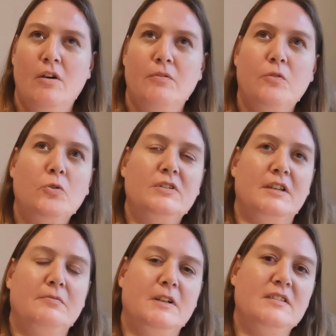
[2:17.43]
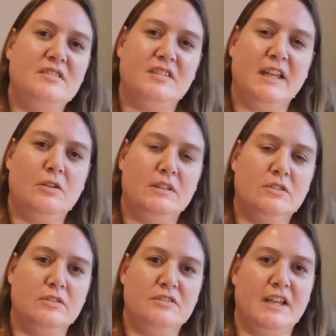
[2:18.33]
4 different sacred
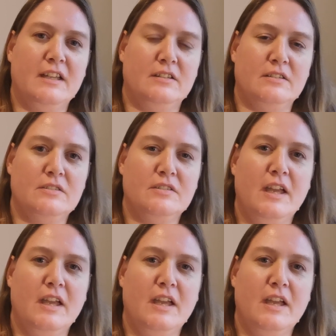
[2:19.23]
containers.